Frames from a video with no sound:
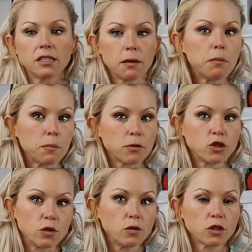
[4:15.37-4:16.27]
Some people
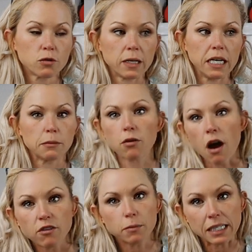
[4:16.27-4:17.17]
choose to read a
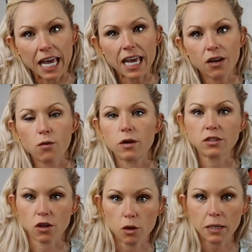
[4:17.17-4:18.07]
proverb a day or a
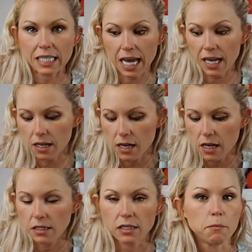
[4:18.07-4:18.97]
psalm a day.
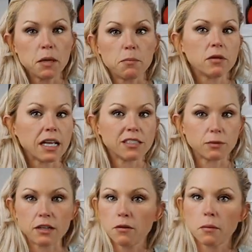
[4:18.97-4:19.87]
Some people like to
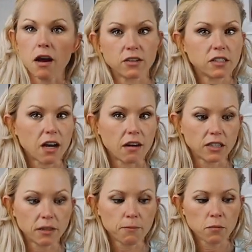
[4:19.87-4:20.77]
read from cover to
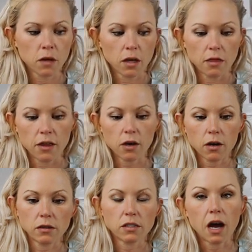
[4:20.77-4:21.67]
cover. There
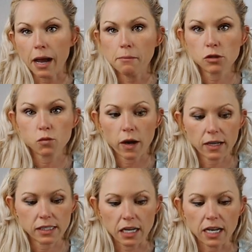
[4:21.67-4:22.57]
are times where
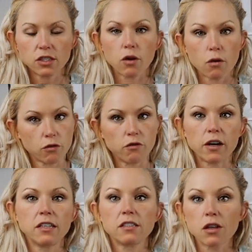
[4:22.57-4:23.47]
it's nice to go through
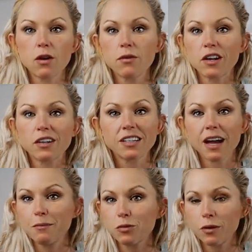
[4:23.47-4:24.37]
very slow. There are
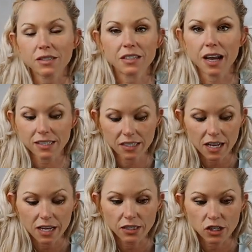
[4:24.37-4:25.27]
times where it's nice
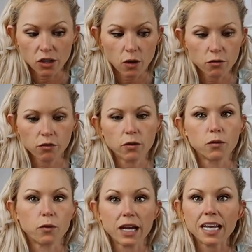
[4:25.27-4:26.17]
to go through
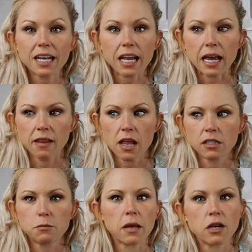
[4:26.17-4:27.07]
and read it and
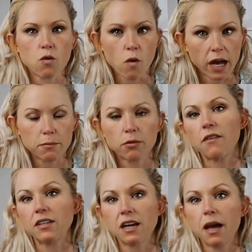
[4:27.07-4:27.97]
then spend quiet
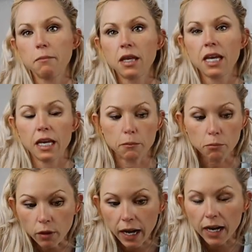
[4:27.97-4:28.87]
private time in
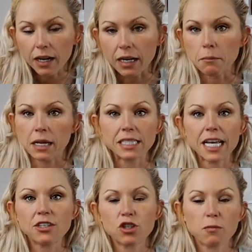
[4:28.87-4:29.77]
prayer and
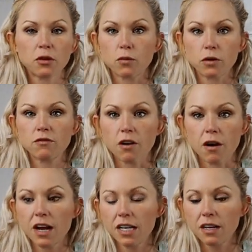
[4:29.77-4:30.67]
meditation about the word of
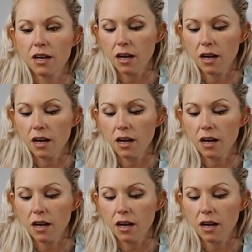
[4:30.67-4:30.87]
God